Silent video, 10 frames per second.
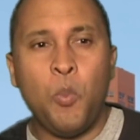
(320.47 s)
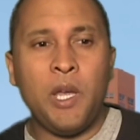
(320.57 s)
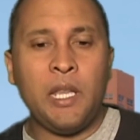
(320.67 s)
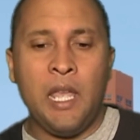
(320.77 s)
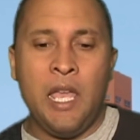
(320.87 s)

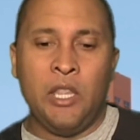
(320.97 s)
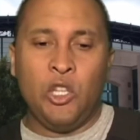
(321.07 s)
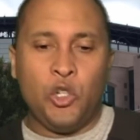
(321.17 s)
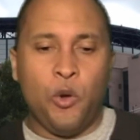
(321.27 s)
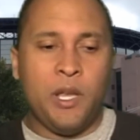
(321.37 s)
But
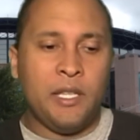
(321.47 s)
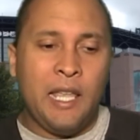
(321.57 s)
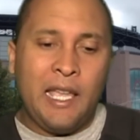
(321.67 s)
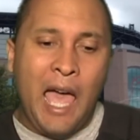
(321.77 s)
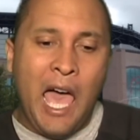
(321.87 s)
the trick is
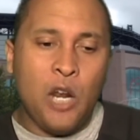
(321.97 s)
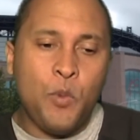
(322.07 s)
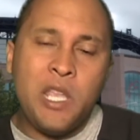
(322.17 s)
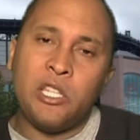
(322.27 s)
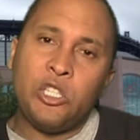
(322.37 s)
that how do
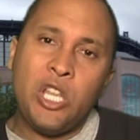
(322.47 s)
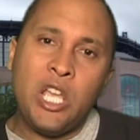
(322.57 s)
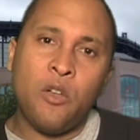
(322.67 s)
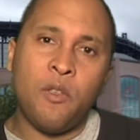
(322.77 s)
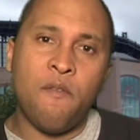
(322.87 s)
we instill